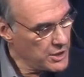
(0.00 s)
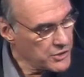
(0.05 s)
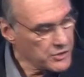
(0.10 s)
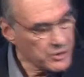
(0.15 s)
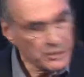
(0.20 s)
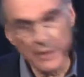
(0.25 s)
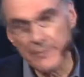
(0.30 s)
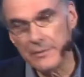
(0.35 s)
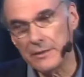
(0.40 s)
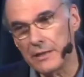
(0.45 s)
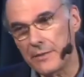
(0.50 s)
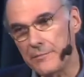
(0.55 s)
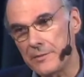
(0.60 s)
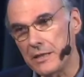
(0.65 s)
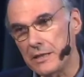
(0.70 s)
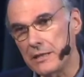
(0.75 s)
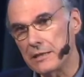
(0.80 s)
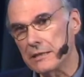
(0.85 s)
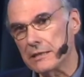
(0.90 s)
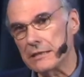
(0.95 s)
So let
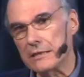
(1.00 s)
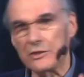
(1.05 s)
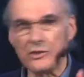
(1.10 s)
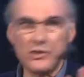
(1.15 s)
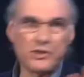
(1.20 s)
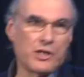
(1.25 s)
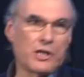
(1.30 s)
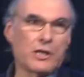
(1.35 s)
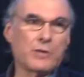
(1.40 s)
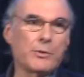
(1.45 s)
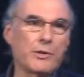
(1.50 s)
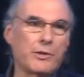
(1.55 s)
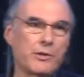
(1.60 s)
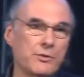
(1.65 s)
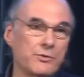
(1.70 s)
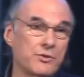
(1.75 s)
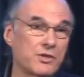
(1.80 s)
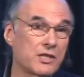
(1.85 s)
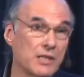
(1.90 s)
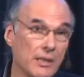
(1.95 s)
me share with
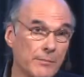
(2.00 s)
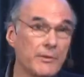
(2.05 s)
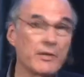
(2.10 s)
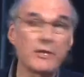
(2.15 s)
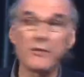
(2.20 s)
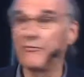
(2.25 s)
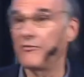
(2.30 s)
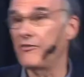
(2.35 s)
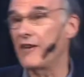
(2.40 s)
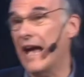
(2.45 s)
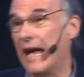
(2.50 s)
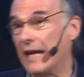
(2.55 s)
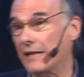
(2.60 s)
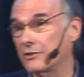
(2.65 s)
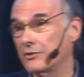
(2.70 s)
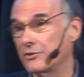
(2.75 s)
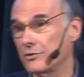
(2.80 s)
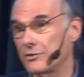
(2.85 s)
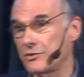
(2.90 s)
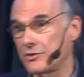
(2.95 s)
you some of the
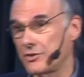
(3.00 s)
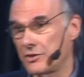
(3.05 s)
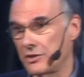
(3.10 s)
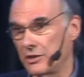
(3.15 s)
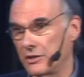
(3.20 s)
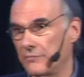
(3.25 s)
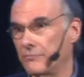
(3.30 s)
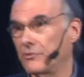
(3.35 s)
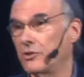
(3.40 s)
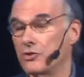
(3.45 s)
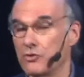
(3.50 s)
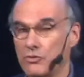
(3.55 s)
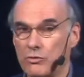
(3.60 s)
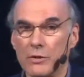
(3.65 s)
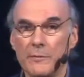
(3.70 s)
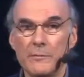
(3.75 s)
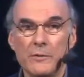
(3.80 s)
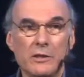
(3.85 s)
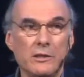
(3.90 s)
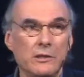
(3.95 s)
factors that have
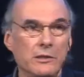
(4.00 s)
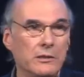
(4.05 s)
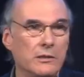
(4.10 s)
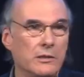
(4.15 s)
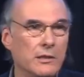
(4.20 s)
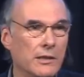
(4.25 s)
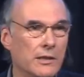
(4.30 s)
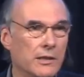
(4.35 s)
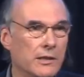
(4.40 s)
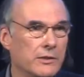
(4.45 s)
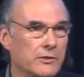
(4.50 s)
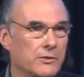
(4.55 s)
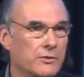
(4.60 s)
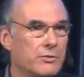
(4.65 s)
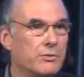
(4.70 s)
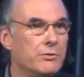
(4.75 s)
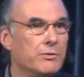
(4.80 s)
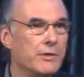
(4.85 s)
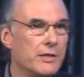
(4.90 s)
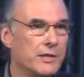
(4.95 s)
contributed
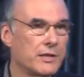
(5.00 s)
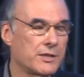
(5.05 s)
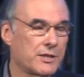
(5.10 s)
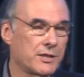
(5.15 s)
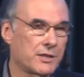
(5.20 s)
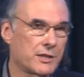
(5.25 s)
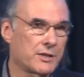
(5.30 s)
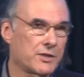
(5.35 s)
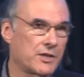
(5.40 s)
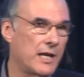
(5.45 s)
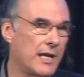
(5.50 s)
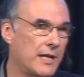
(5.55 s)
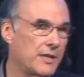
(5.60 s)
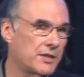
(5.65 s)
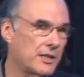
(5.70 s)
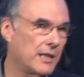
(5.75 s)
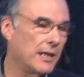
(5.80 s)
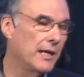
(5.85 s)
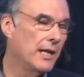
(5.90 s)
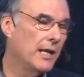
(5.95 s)
to this
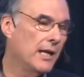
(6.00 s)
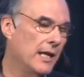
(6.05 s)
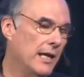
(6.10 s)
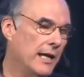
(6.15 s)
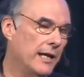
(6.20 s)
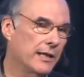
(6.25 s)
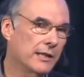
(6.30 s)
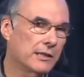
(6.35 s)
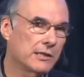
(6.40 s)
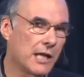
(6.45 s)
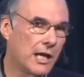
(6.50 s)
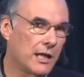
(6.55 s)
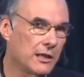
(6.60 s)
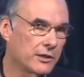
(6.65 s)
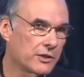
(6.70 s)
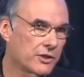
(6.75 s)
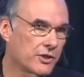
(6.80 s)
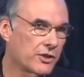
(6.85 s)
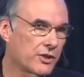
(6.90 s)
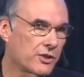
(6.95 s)
success. I
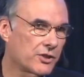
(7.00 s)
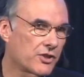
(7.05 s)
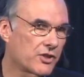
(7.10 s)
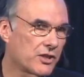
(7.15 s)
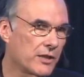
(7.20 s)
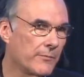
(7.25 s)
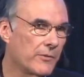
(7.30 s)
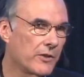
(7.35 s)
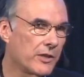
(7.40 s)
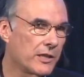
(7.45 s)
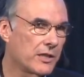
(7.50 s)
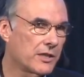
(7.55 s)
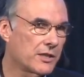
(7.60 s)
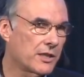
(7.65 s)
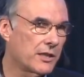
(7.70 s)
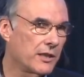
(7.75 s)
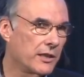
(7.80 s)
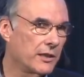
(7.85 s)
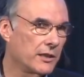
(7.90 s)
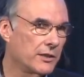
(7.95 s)
acknowledge that some of
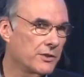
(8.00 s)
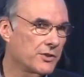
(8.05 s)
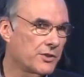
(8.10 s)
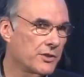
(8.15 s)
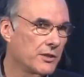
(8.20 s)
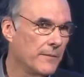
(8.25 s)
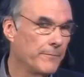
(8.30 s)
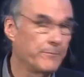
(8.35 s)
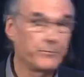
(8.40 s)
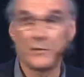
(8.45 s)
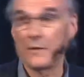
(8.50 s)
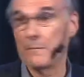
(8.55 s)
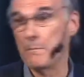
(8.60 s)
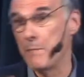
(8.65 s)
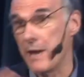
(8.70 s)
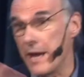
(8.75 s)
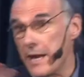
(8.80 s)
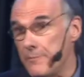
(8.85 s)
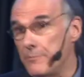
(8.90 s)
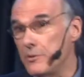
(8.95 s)
these things
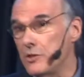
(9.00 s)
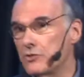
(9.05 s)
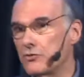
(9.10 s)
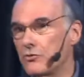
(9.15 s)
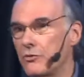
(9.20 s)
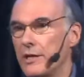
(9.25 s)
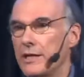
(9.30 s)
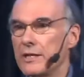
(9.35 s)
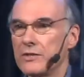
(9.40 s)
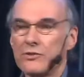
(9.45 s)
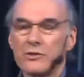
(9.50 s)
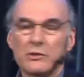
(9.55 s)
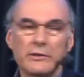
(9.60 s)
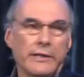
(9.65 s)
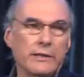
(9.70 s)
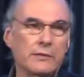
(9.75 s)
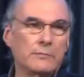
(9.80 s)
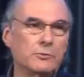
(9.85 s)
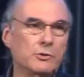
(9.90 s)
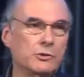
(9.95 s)
may be
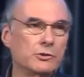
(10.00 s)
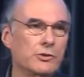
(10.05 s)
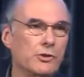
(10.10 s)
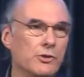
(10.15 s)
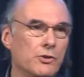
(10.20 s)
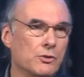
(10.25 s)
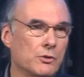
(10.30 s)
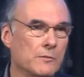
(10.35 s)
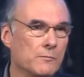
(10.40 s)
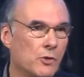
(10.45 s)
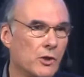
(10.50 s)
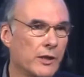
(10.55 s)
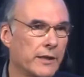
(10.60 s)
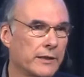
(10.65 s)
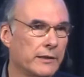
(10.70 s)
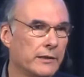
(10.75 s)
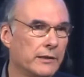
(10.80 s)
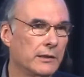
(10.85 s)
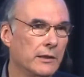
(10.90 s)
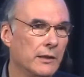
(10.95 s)
translatable to your
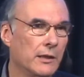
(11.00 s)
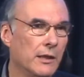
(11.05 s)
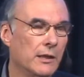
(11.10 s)
market.